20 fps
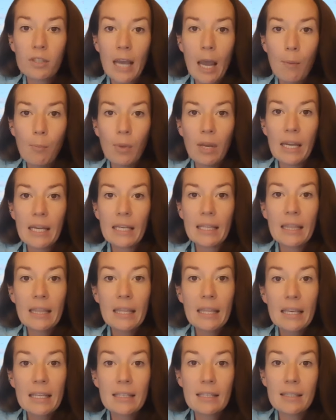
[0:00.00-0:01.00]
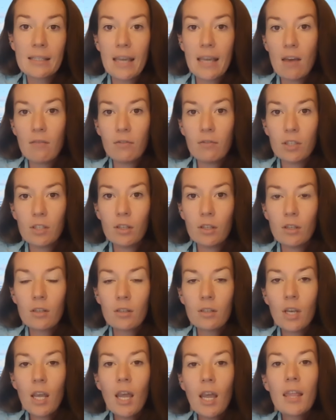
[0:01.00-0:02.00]
happening. This is the
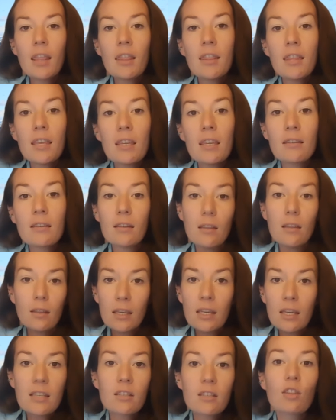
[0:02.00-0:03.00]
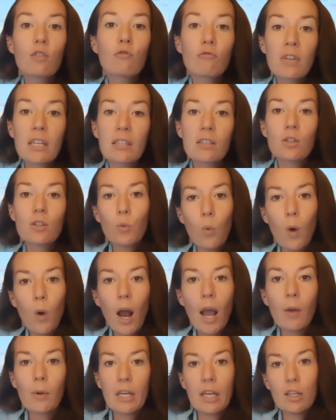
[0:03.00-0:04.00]
evidence. These are the reasons
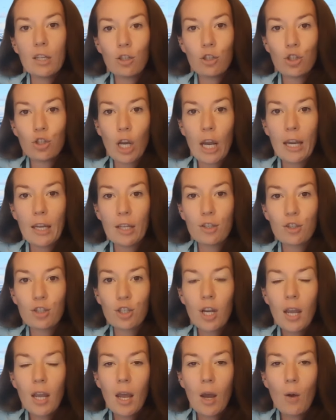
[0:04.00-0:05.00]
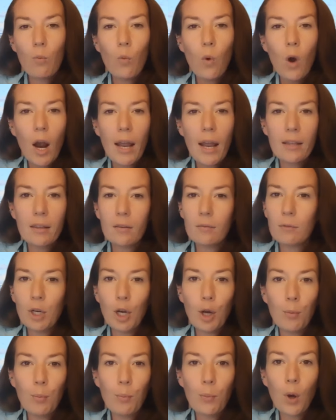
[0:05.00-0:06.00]
why we need to change, and why, you
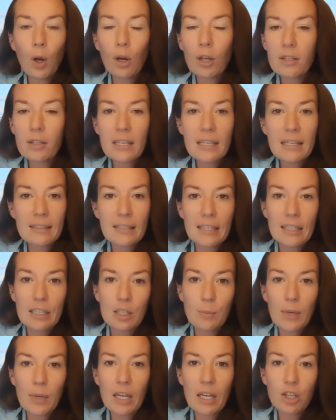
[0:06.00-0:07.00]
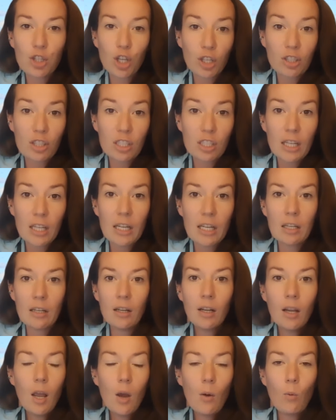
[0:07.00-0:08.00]
know, policies need to be adjusted,
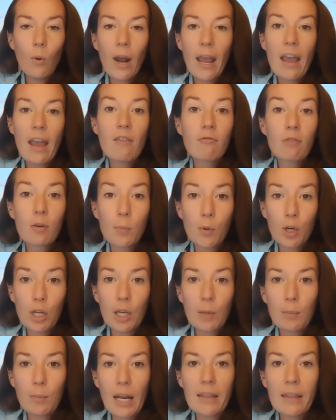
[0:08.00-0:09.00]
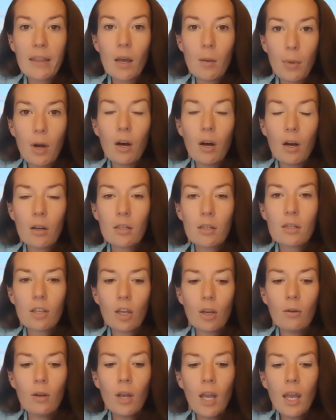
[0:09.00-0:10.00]
and why everybody can play their part.
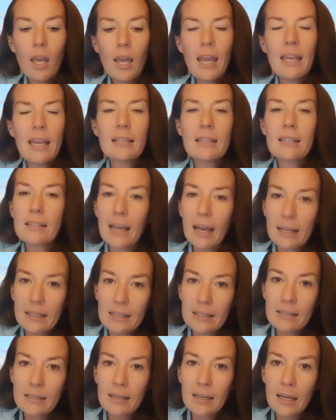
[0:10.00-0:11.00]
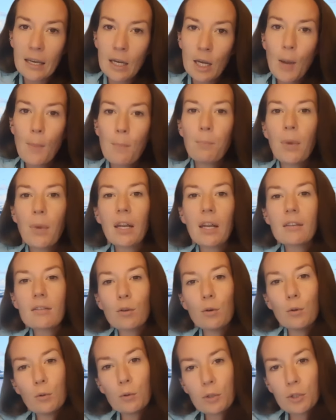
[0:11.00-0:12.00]
So it's sad to see, but it's
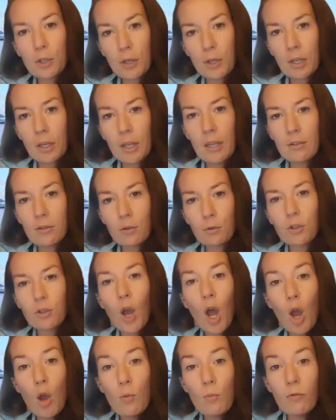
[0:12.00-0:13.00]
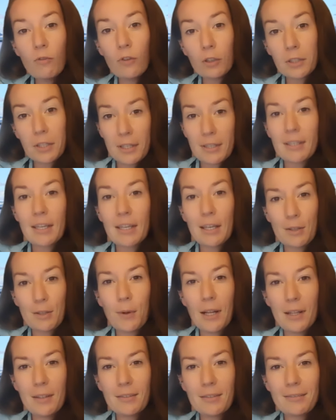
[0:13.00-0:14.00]
also hopeful to see as
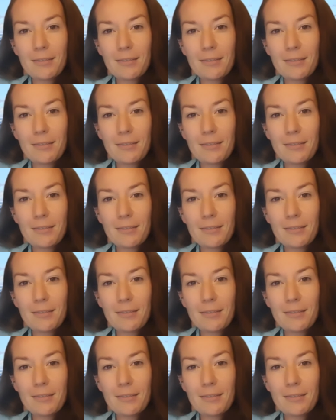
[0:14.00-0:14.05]
well.